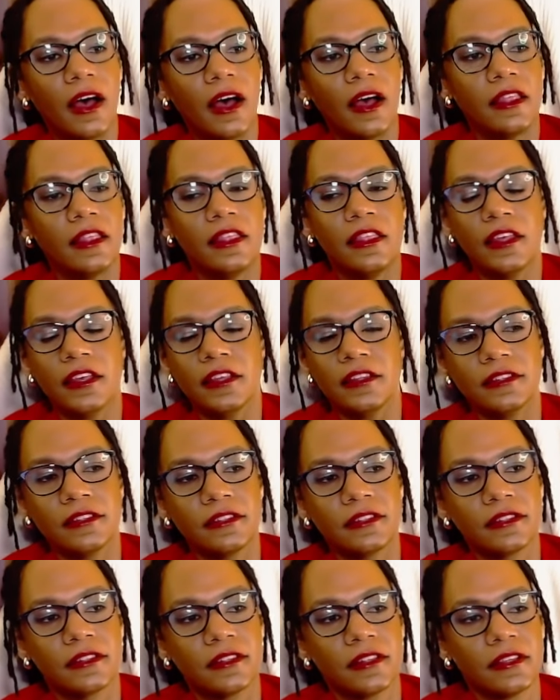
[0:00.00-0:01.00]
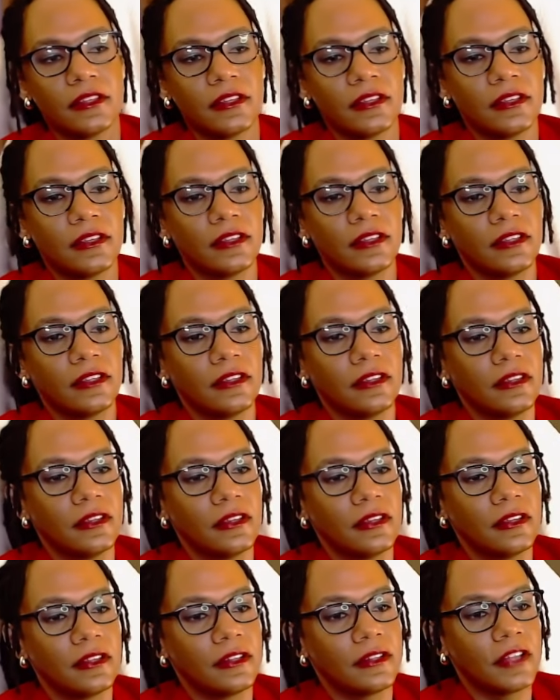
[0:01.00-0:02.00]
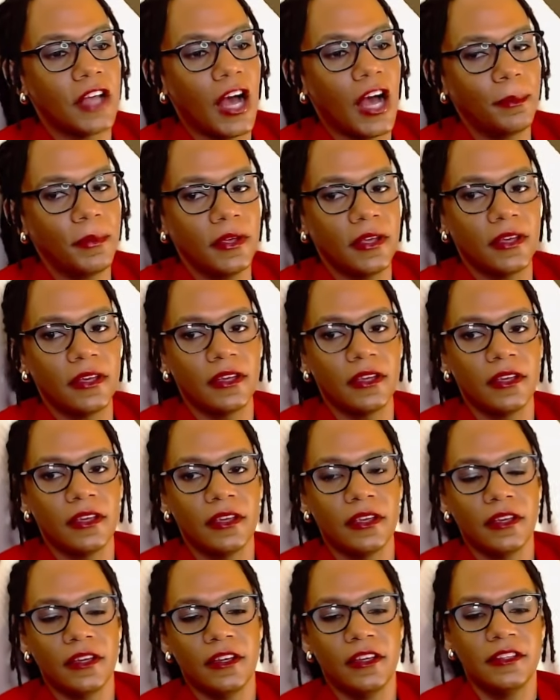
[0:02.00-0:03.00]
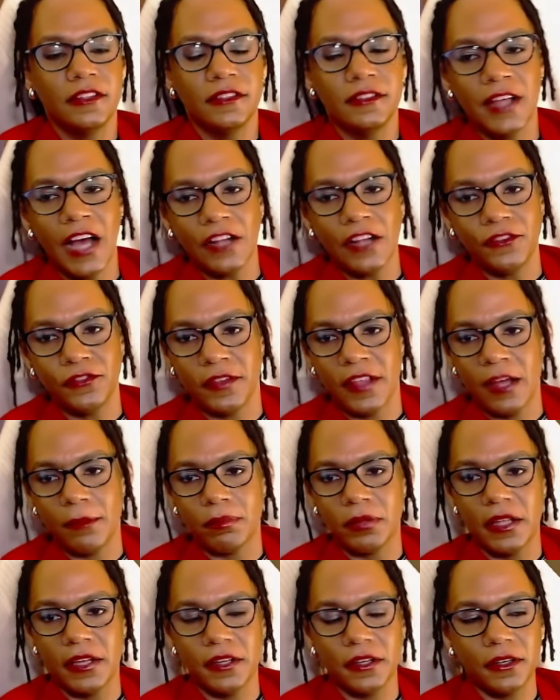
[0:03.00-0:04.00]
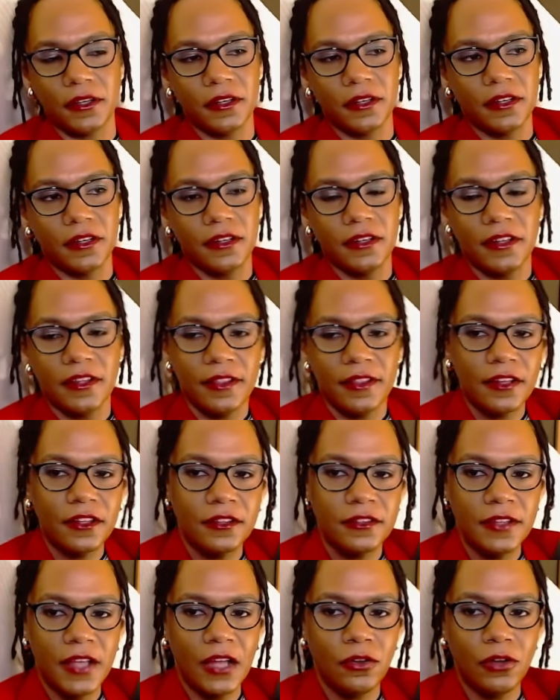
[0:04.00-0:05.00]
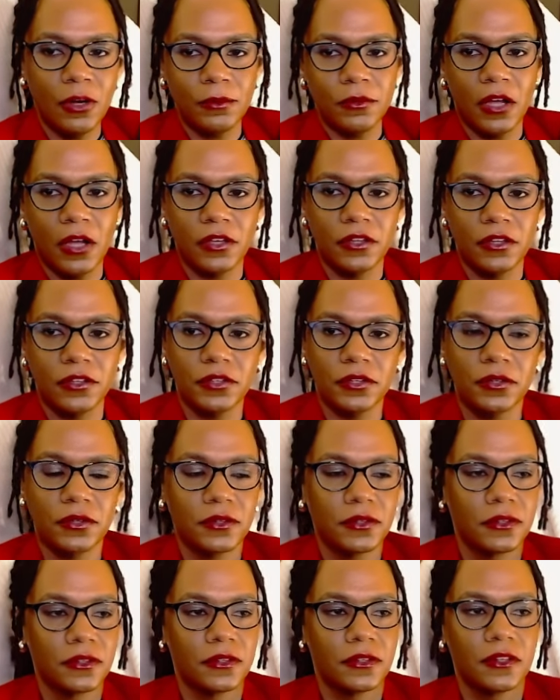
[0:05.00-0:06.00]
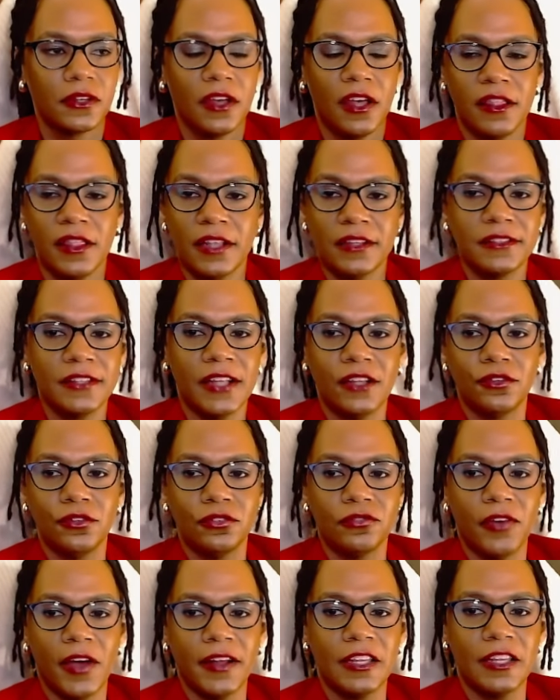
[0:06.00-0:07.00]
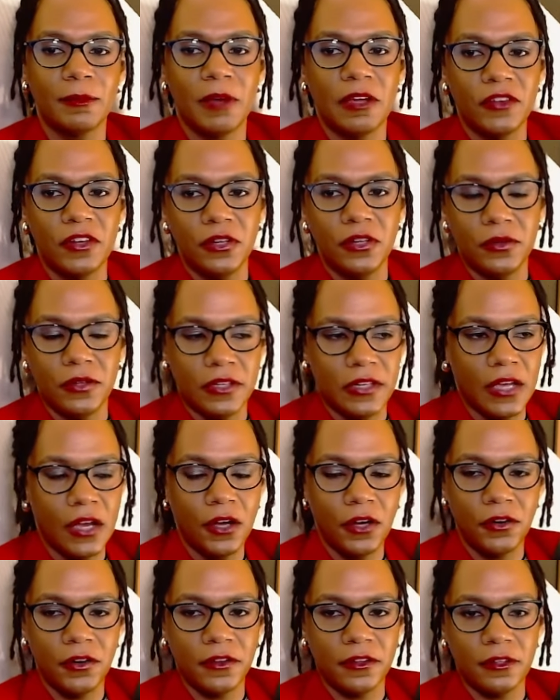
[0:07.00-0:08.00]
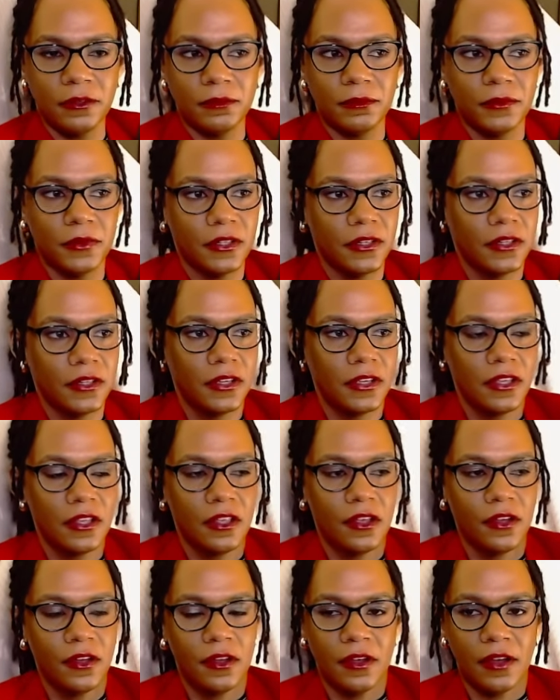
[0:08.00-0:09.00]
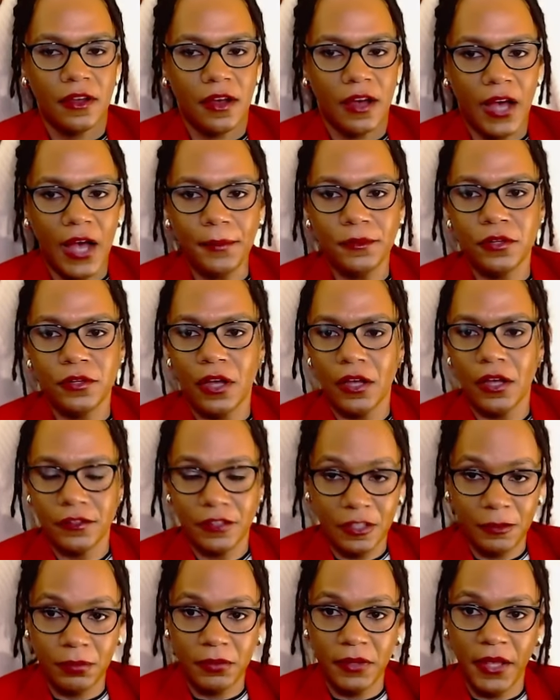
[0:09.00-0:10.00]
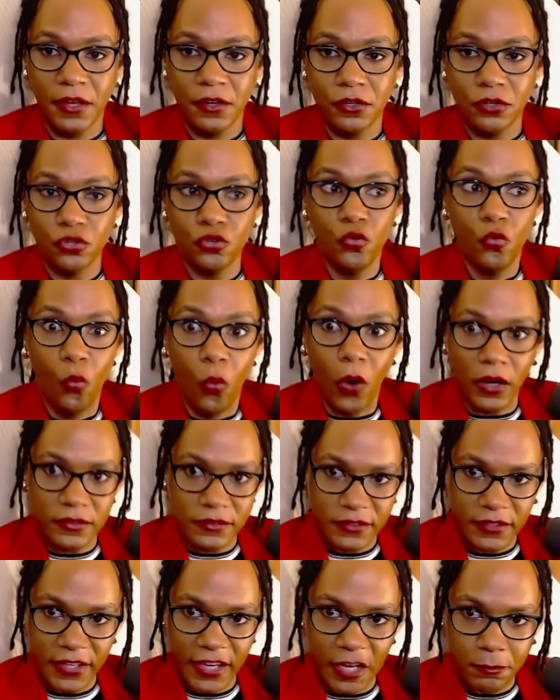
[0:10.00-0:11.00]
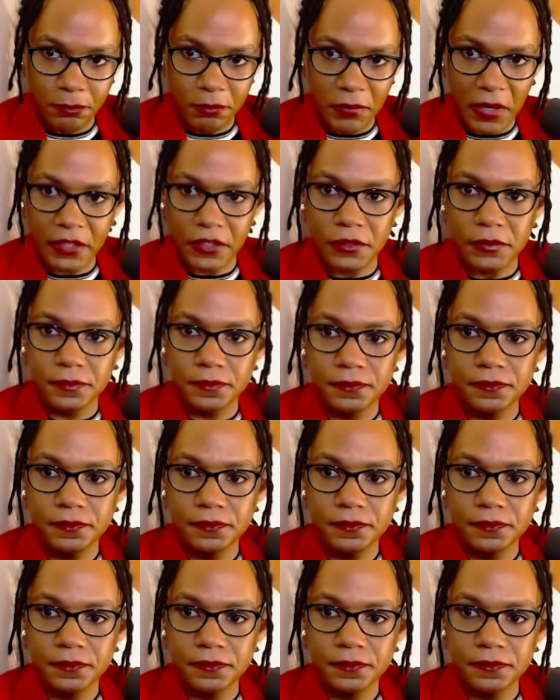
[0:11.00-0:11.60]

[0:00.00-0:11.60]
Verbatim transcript: This topic is not for that player. That is not who I'm talking to. That's not who's finding my video in the algorithm. I'm talking to the player who wants to get better,